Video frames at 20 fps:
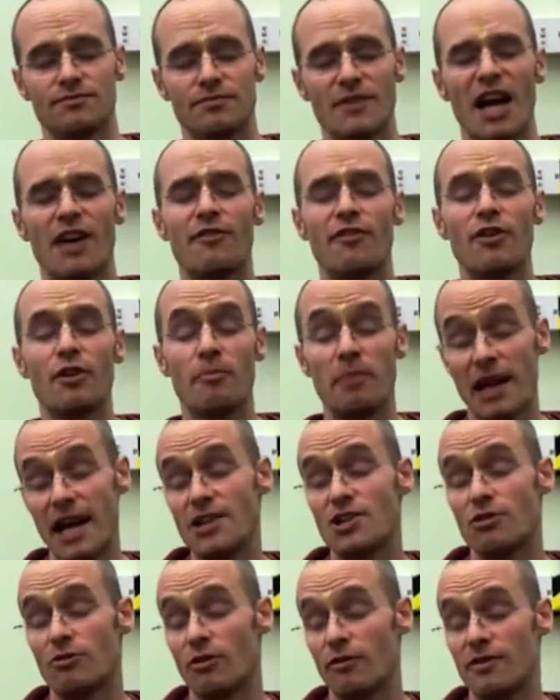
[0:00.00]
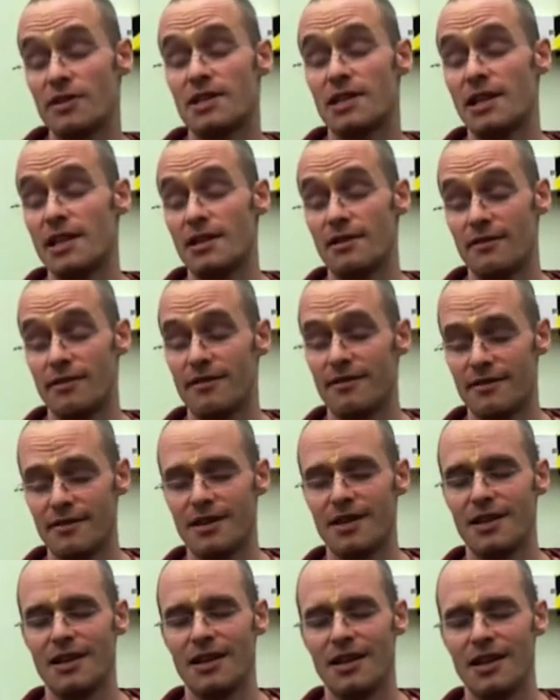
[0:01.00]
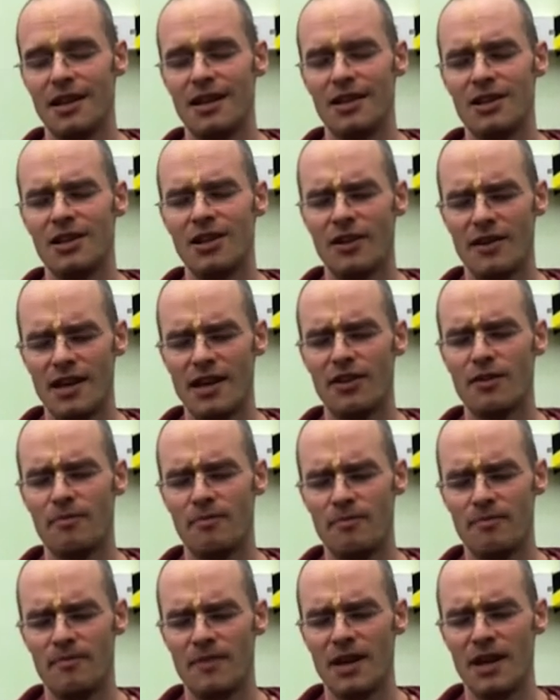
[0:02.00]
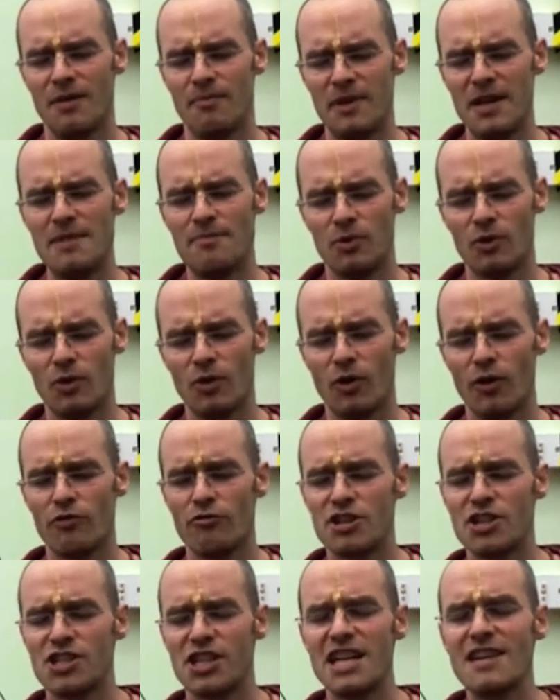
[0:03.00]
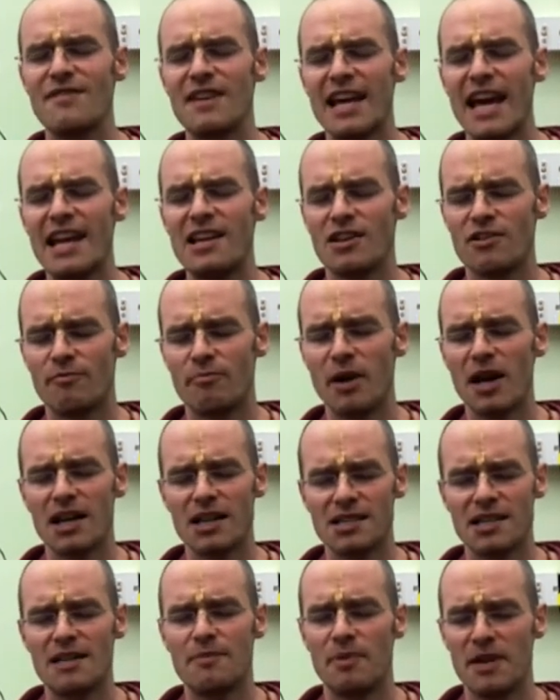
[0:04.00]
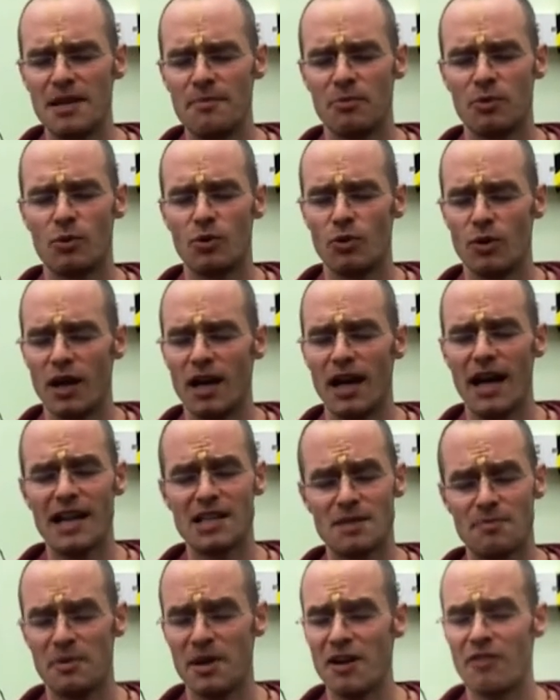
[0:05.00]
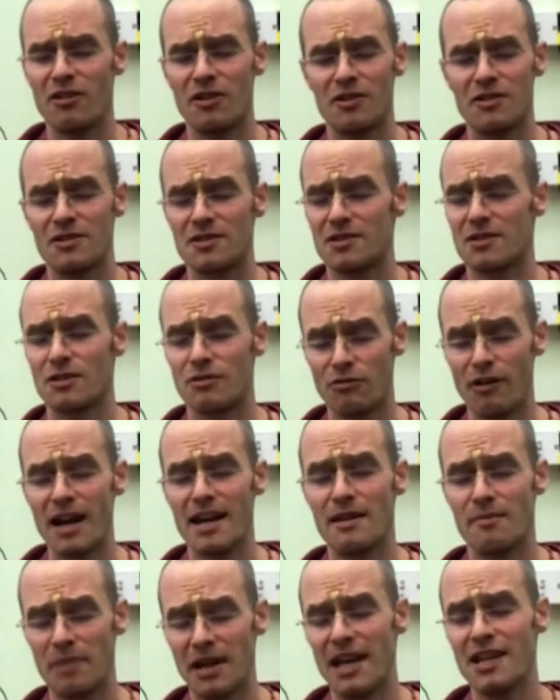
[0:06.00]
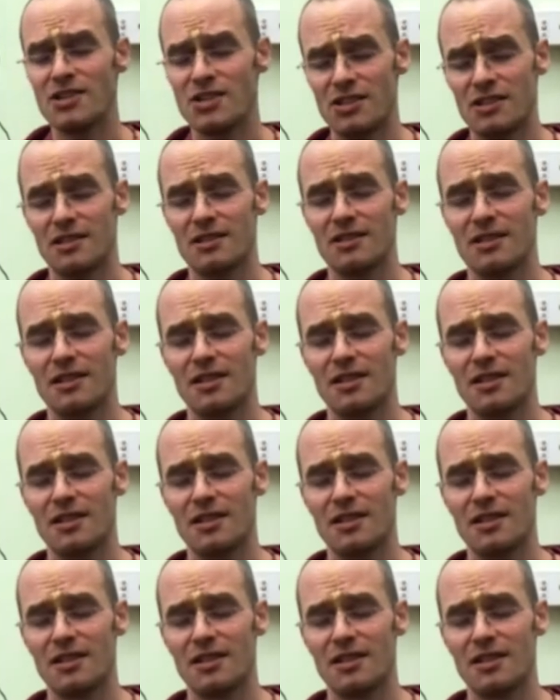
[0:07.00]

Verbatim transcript: and for the pleasure obviously of you know the other people on the receiving end of bhakti people experience great pleasure